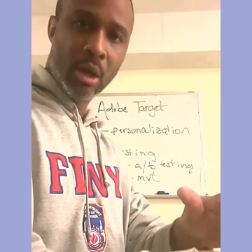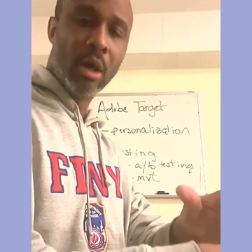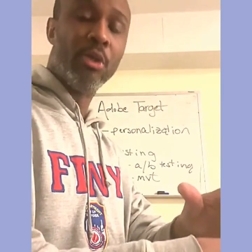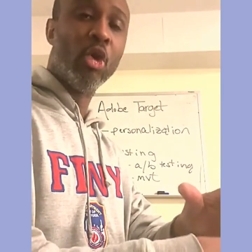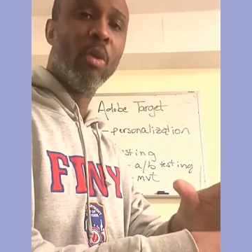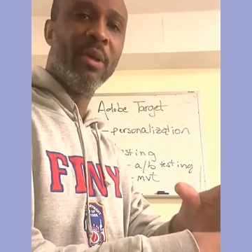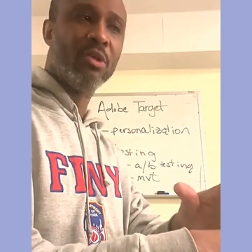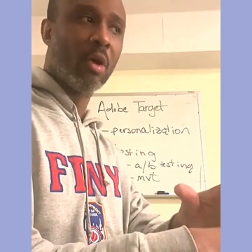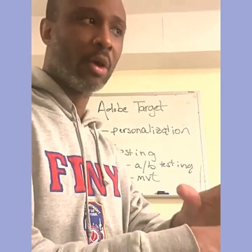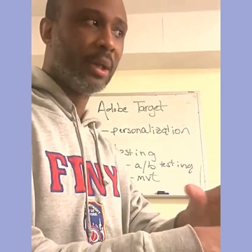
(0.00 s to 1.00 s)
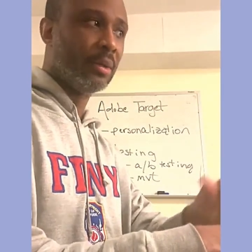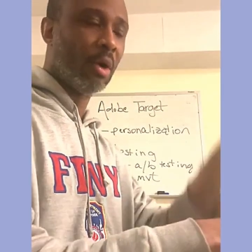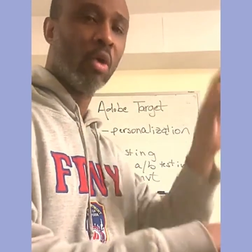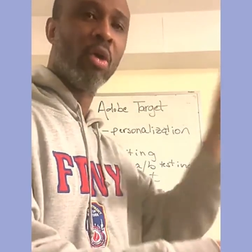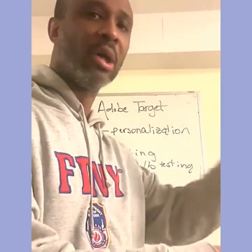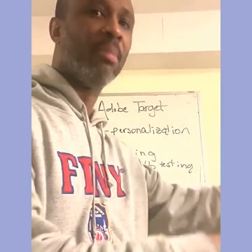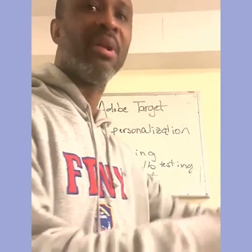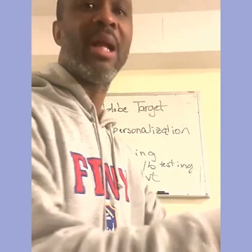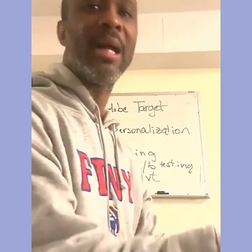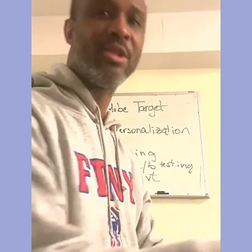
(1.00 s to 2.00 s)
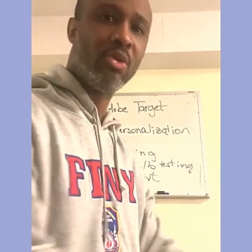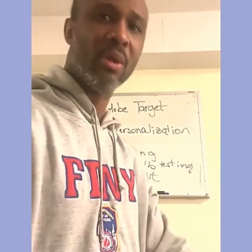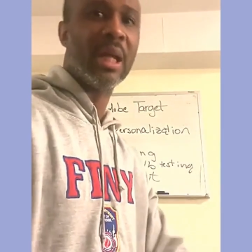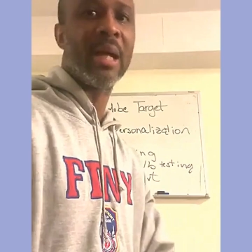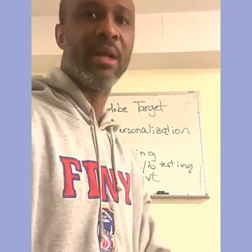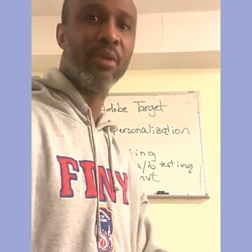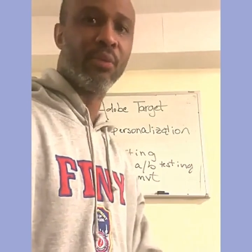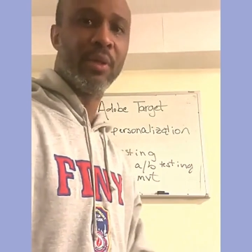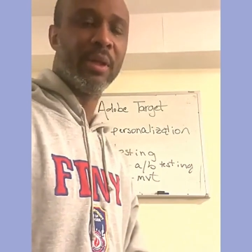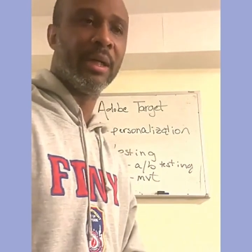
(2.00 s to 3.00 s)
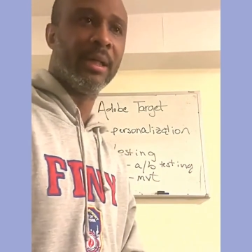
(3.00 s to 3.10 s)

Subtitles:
Adobe Target are going to apply to a lot of different